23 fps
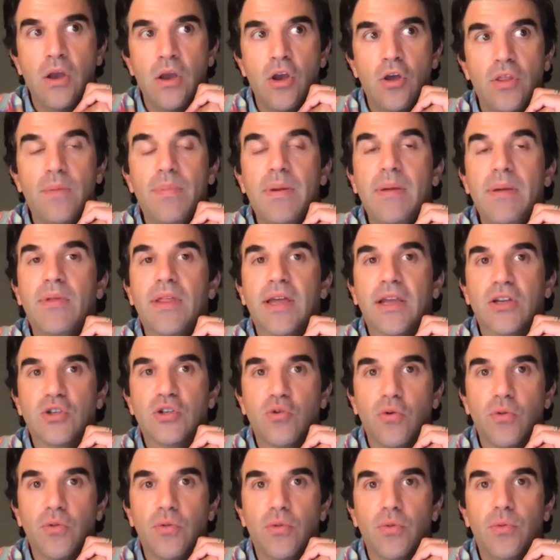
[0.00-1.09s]
the people that
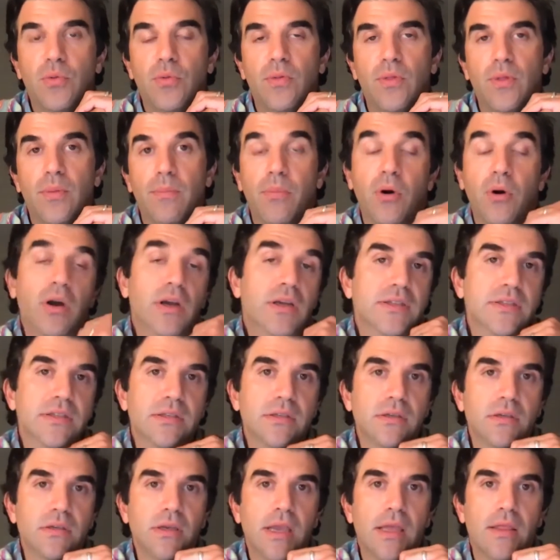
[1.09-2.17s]
control the books
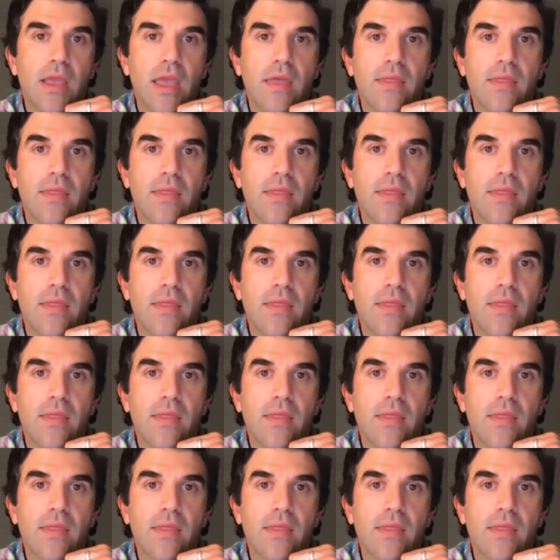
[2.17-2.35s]
and,